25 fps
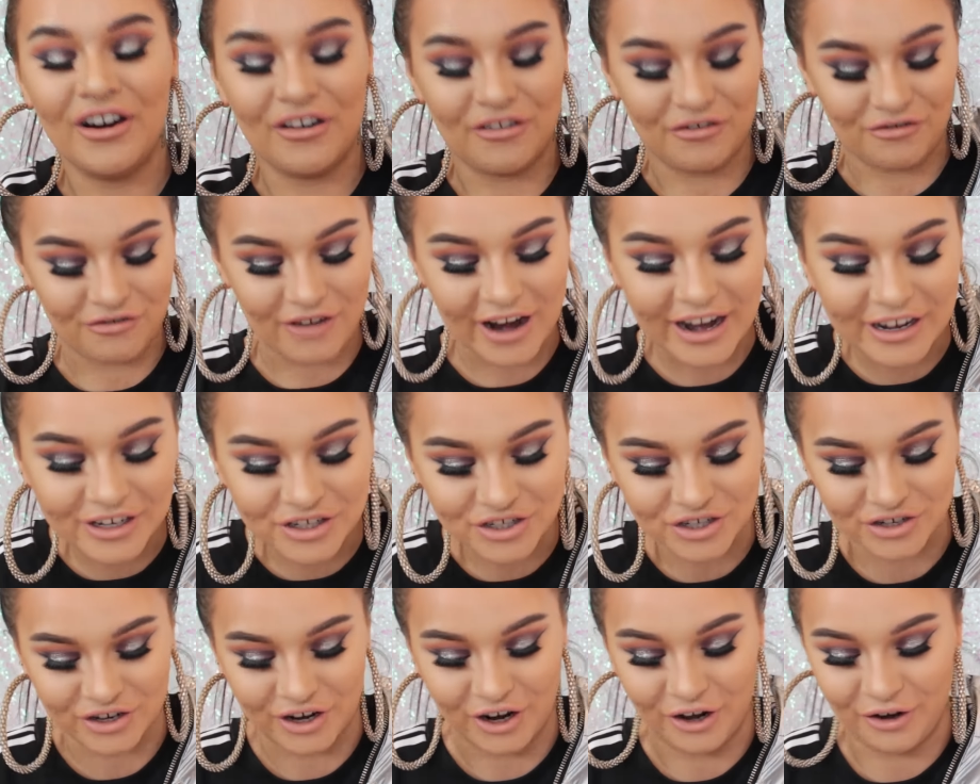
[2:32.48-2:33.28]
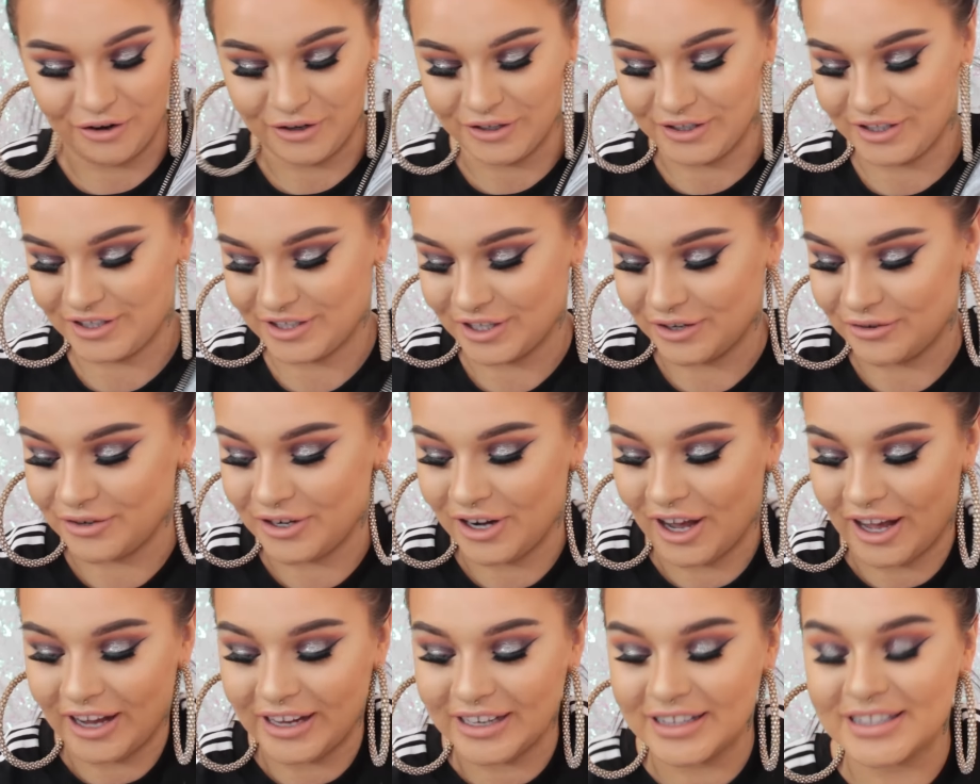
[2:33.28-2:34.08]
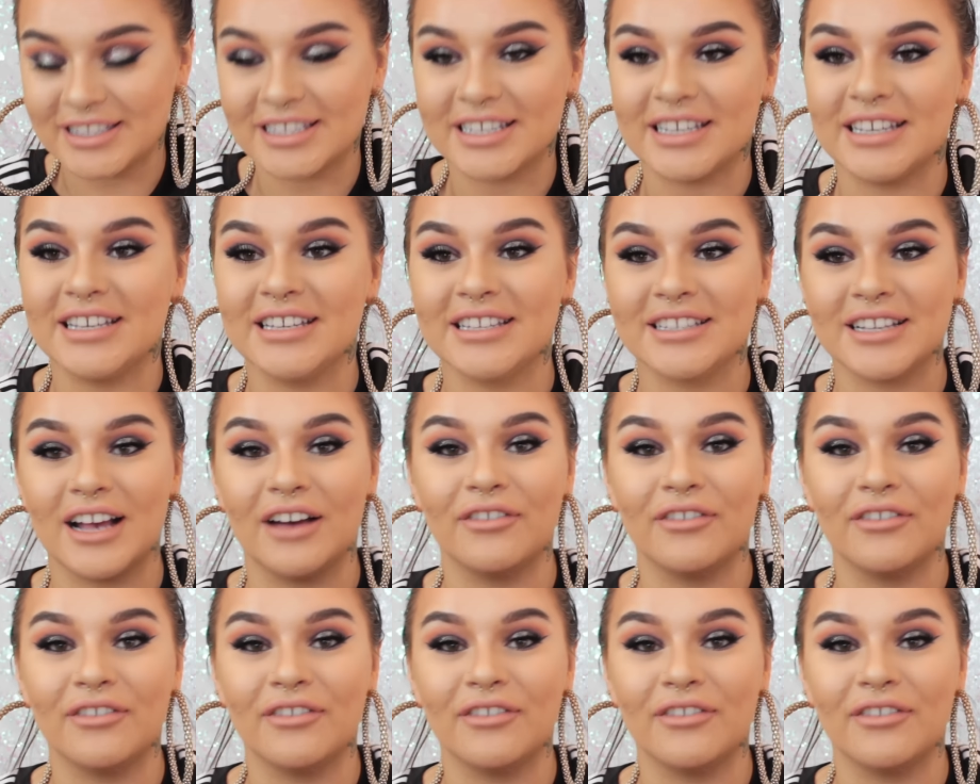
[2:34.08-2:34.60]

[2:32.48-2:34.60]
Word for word: retro and so 90s.